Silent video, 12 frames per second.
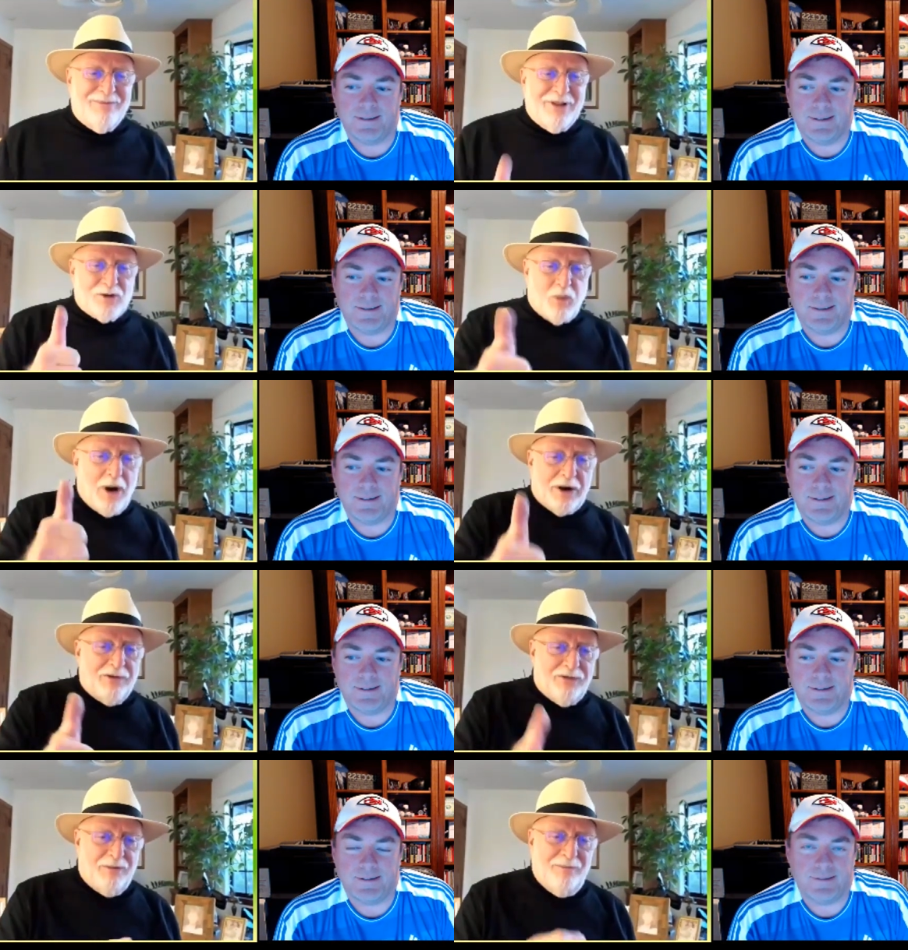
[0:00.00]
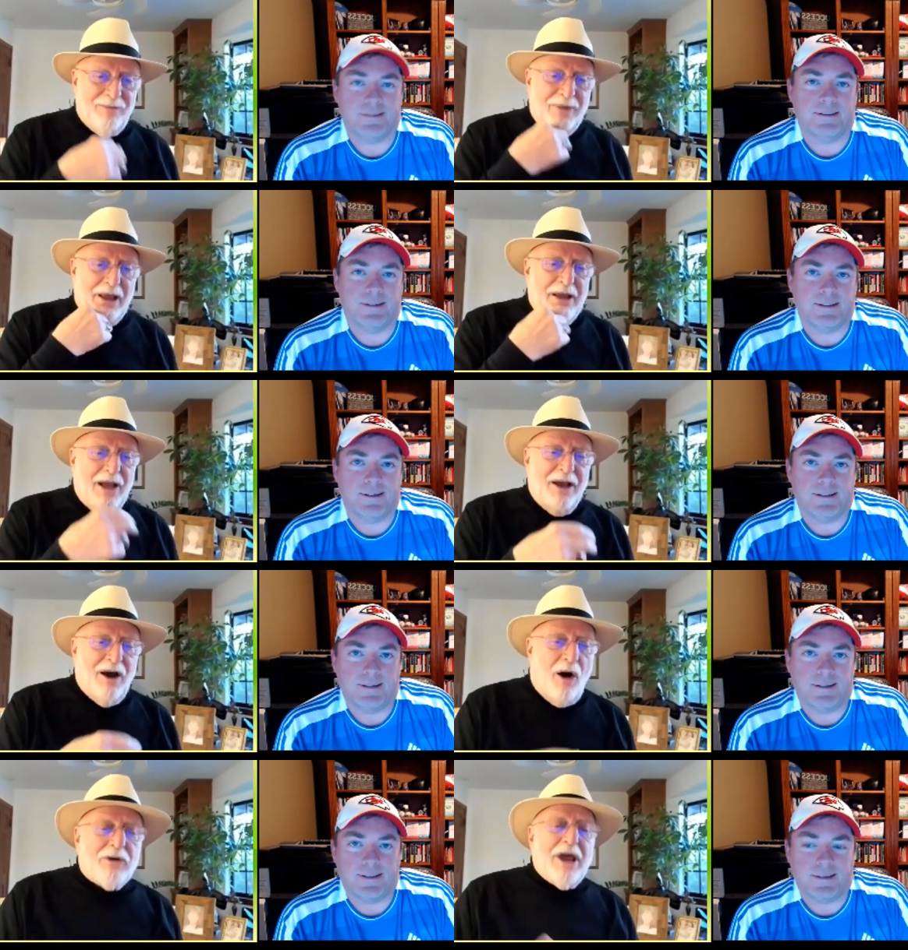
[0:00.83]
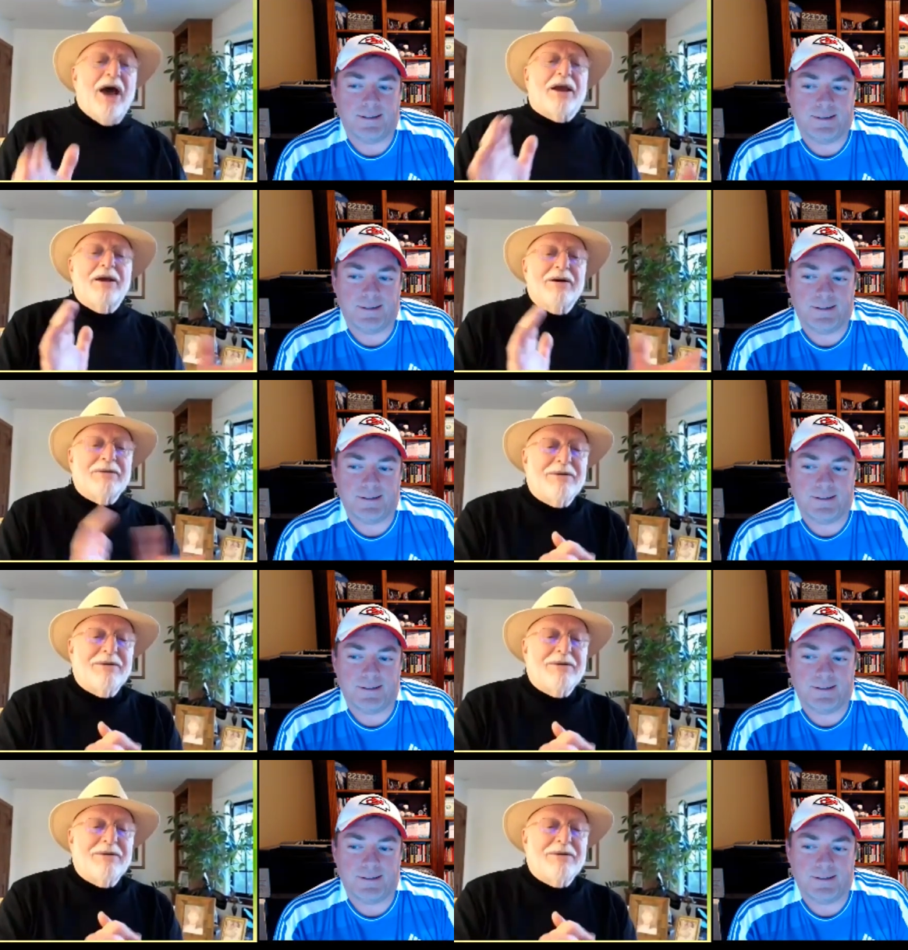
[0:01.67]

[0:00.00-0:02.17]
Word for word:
Speaker 1: It's wonderful. Okay.